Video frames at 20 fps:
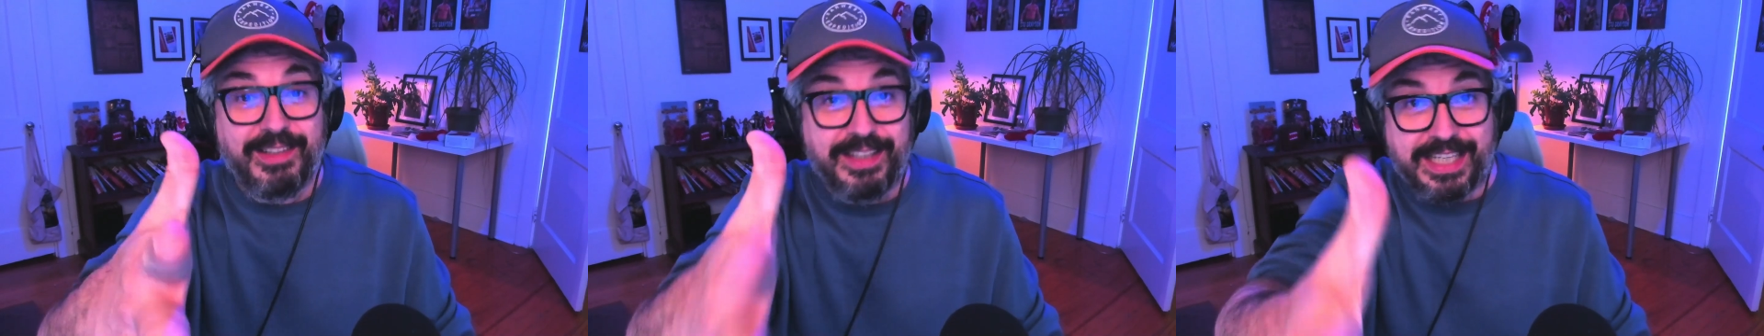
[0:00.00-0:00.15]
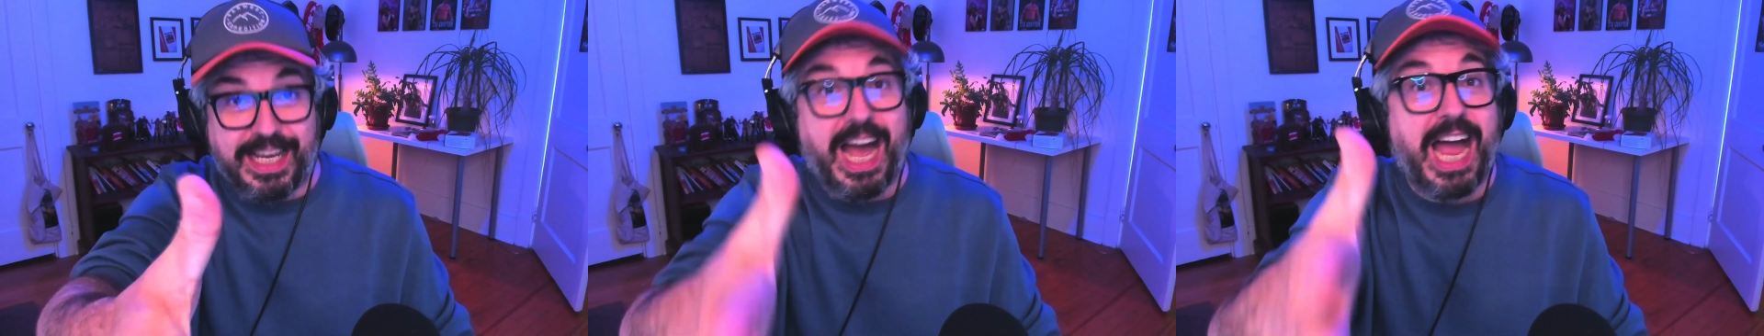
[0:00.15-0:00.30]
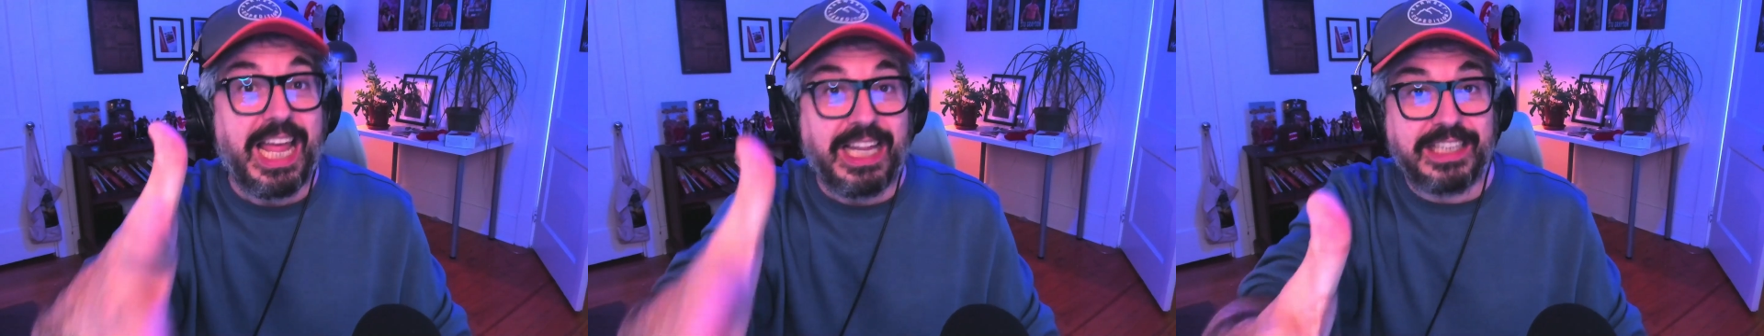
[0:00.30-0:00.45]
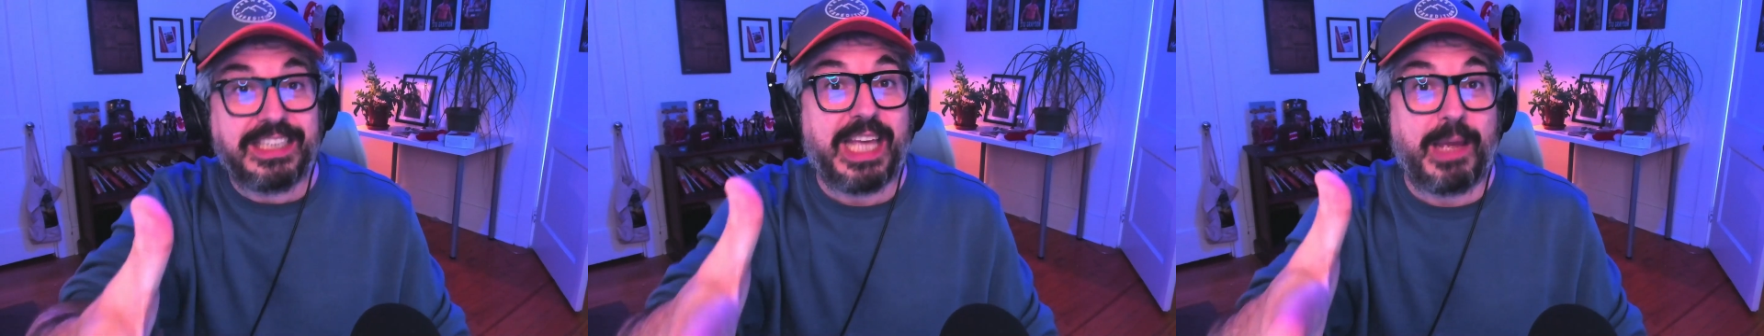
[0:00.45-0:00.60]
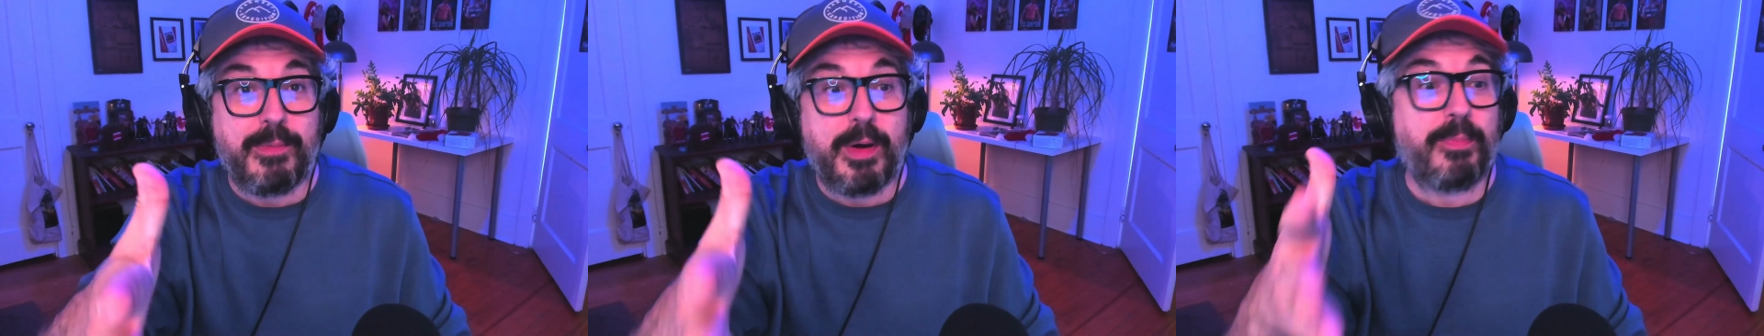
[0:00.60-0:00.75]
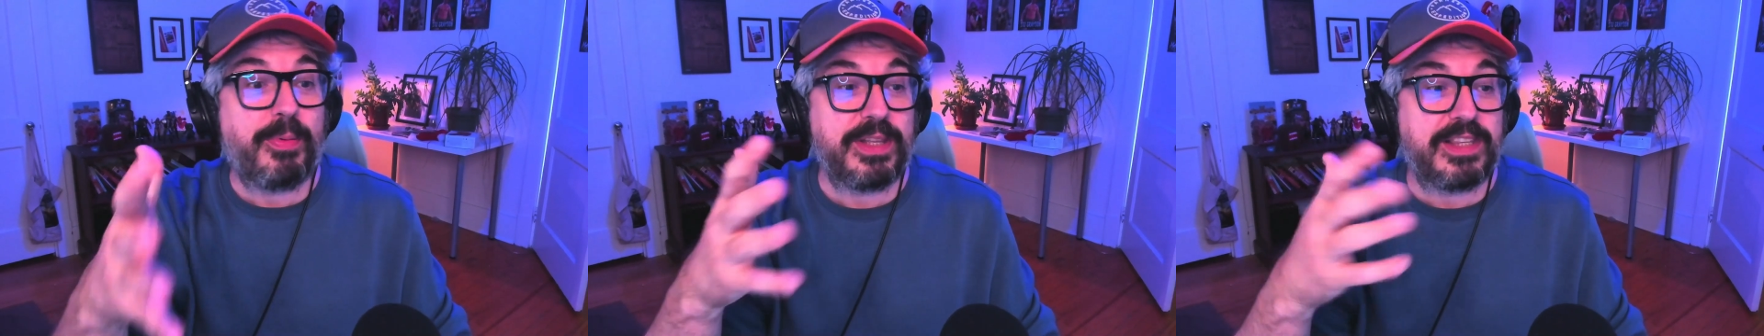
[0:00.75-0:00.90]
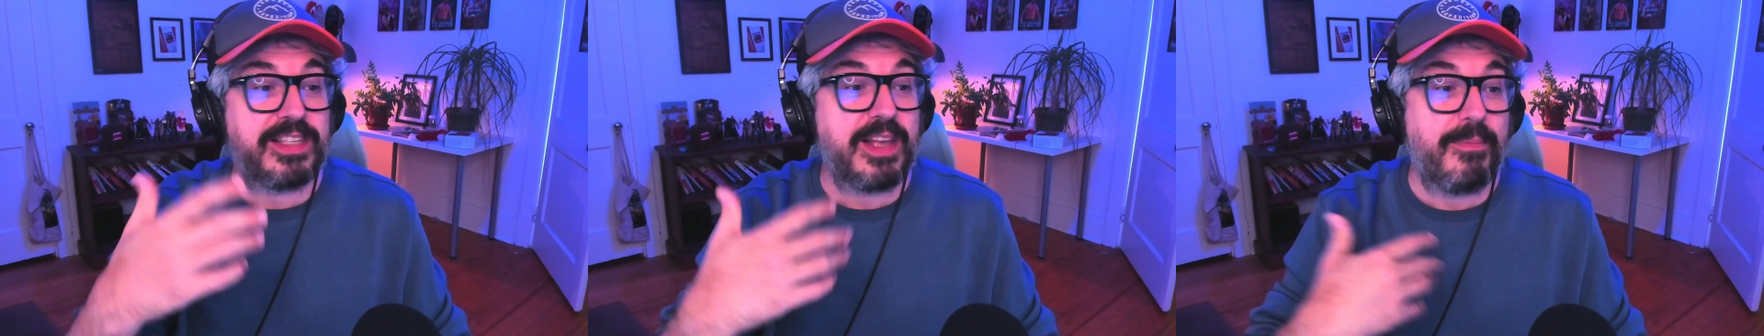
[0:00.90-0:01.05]
Kyle came
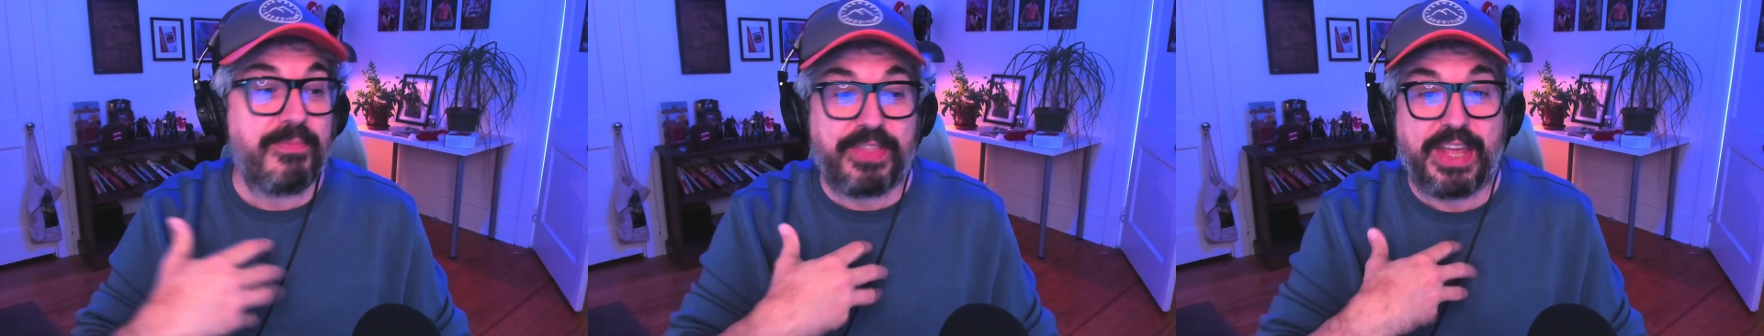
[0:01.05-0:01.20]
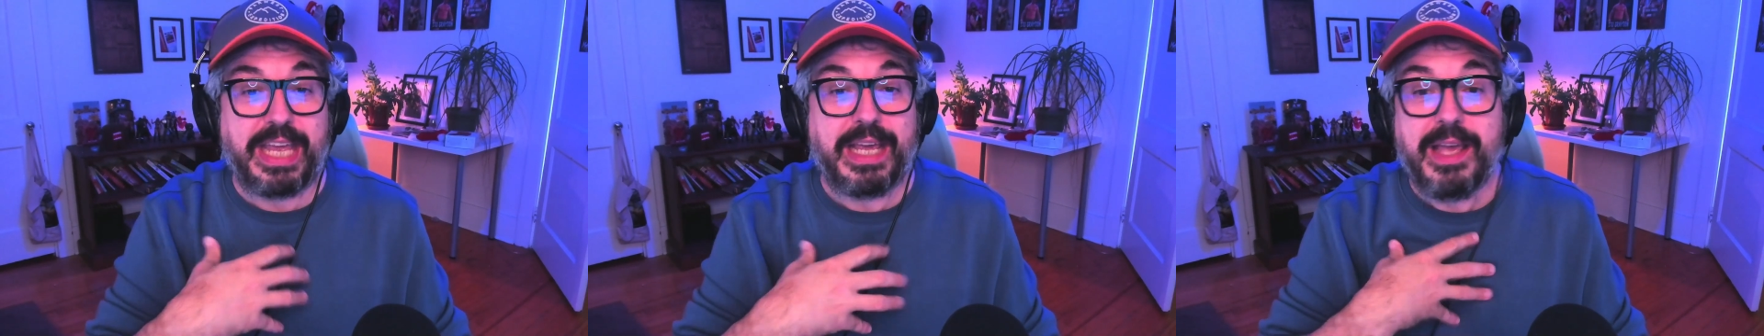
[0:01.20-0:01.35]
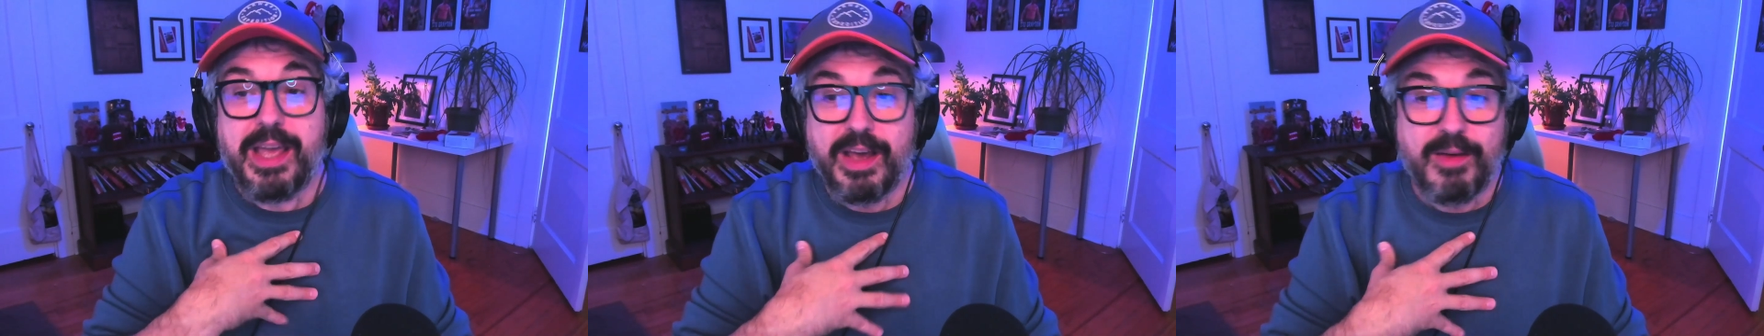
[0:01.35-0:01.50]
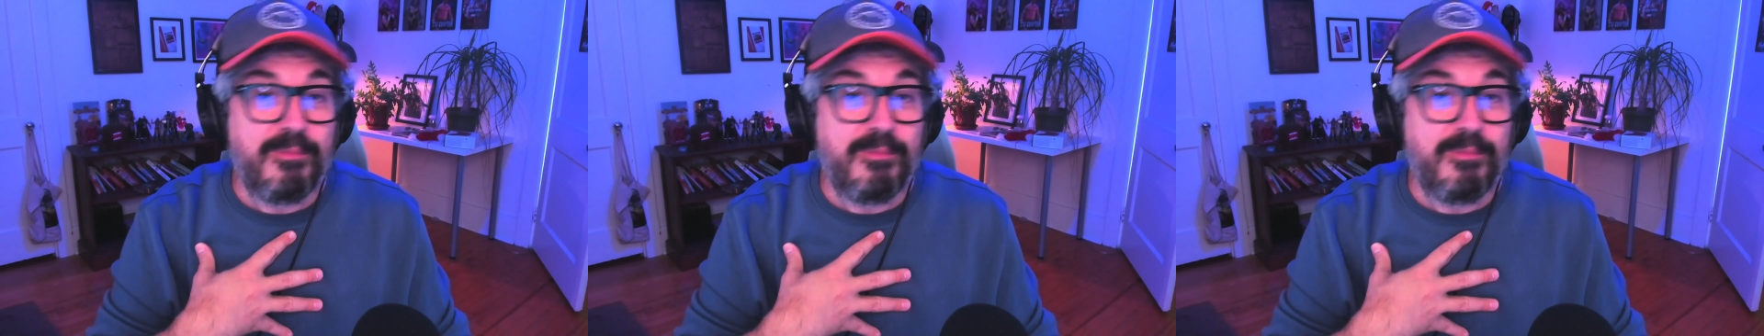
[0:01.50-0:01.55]
up with something